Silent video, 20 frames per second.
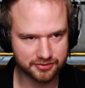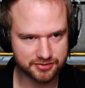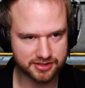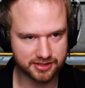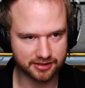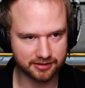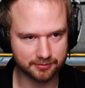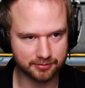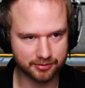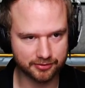
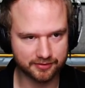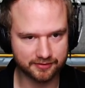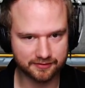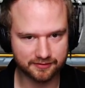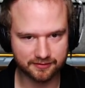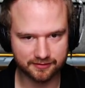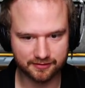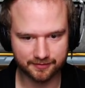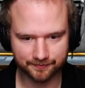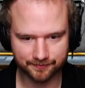skill
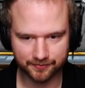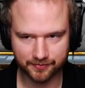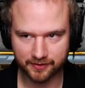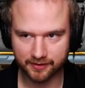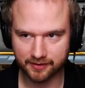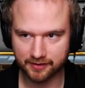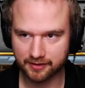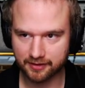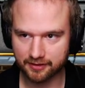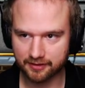points
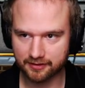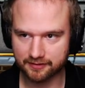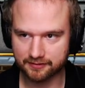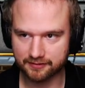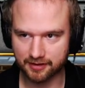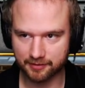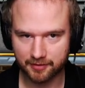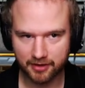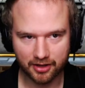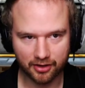this
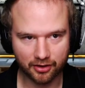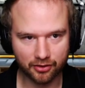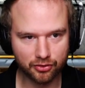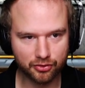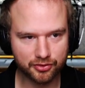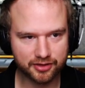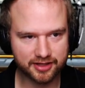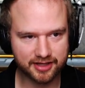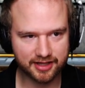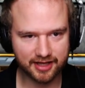time.
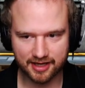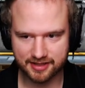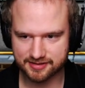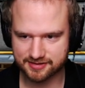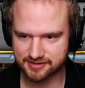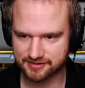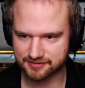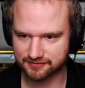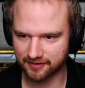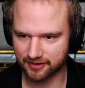Oh,
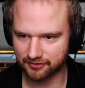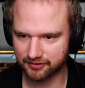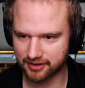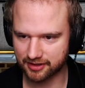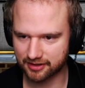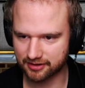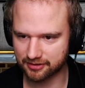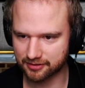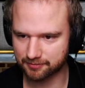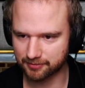yes.
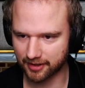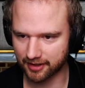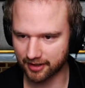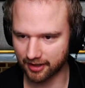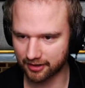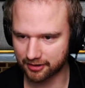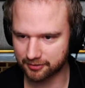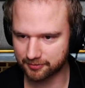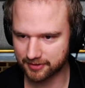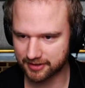Very good. My
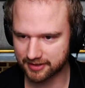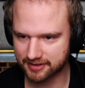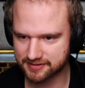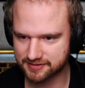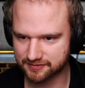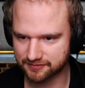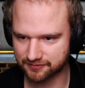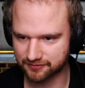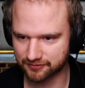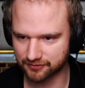army
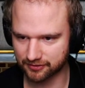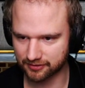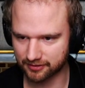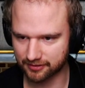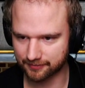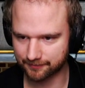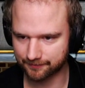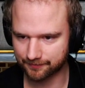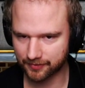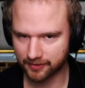is
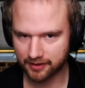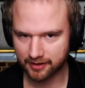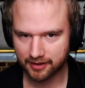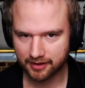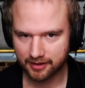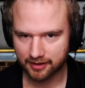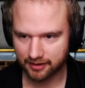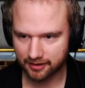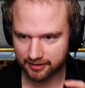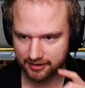full.
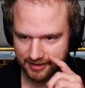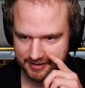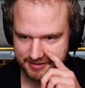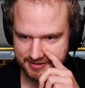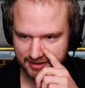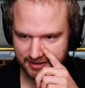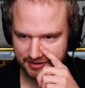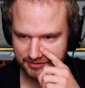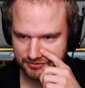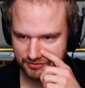
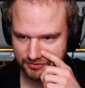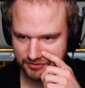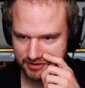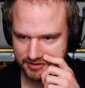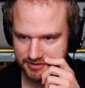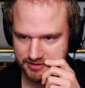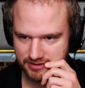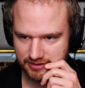Let's get rid